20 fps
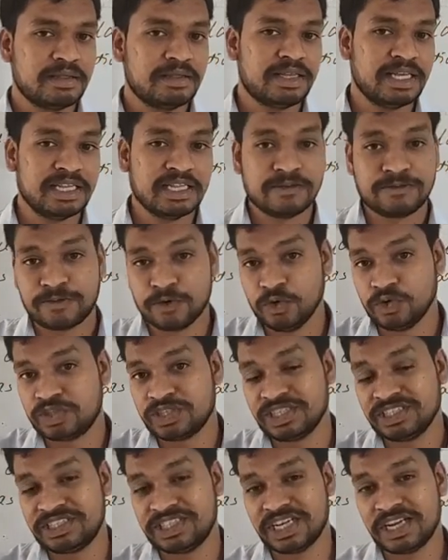then the
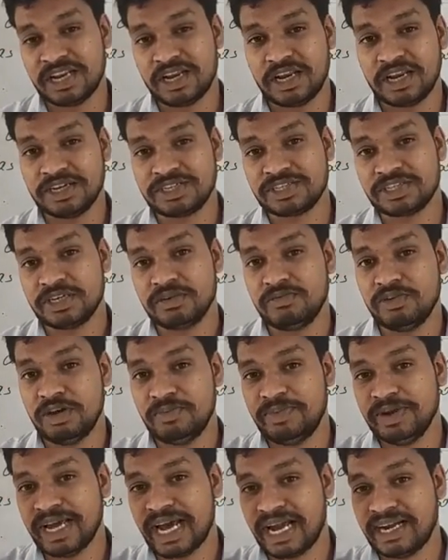future generation
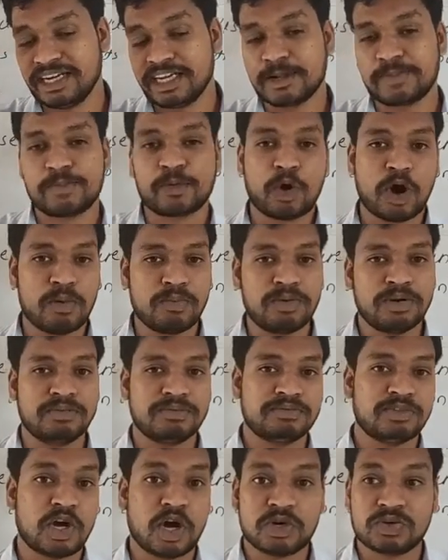will be under
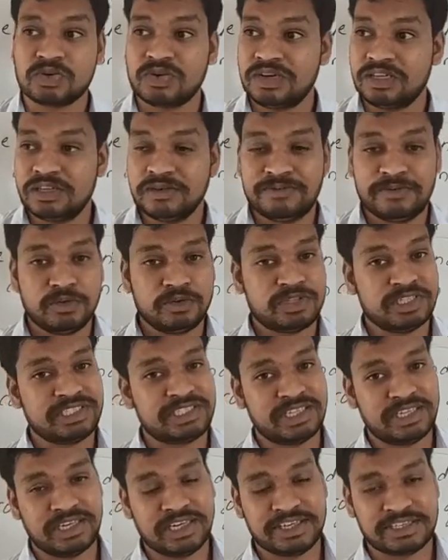problem. Not only the future
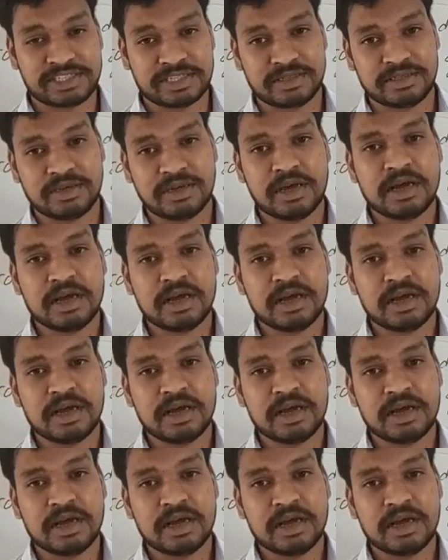generation,